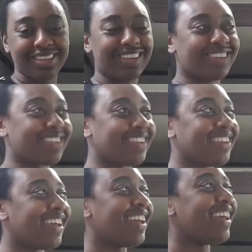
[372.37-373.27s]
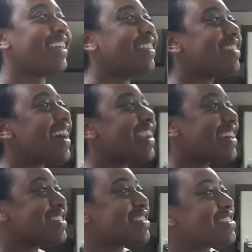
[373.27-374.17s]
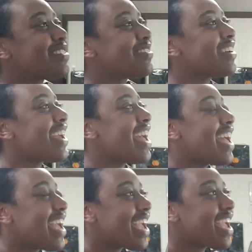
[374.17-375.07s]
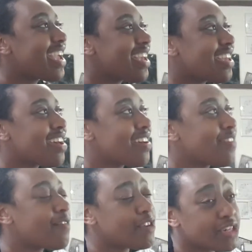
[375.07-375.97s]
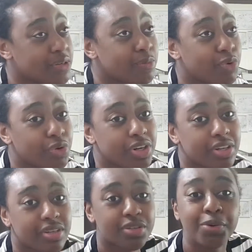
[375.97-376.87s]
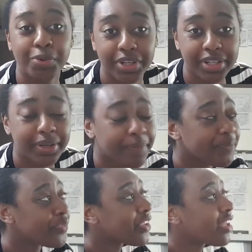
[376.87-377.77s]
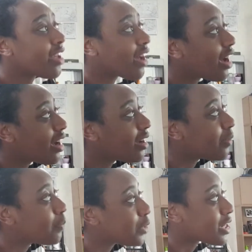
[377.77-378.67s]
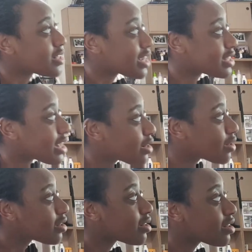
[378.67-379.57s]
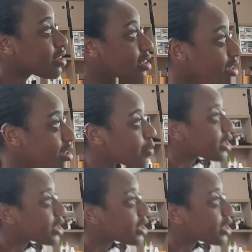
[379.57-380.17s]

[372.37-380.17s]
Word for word: that I do a vision board tour um, because I sent her a